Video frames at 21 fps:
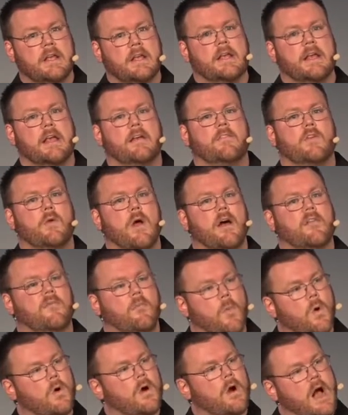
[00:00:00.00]
If you have
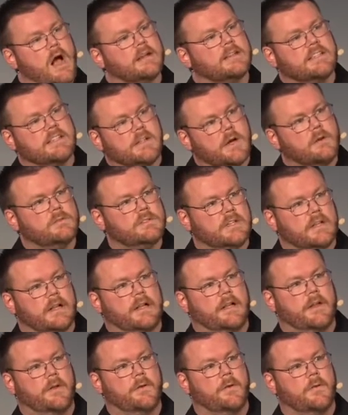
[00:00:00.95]
more oxytocin in
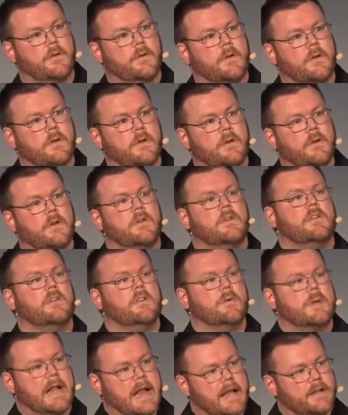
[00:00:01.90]
you, you
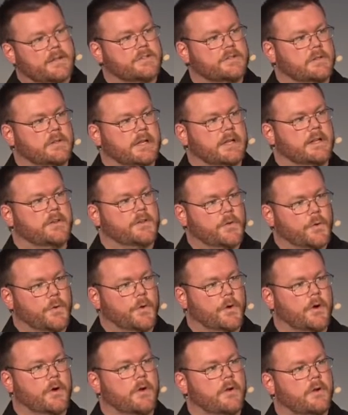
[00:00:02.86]
can actually
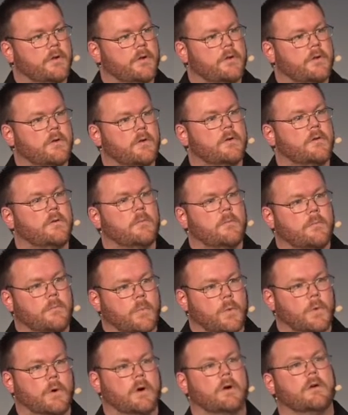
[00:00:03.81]
endure
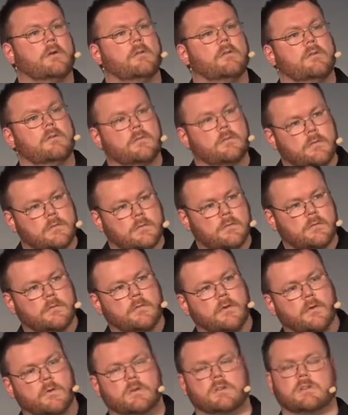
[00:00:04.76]
more
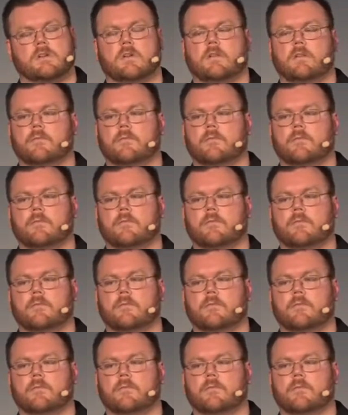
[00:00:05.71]
cortisol.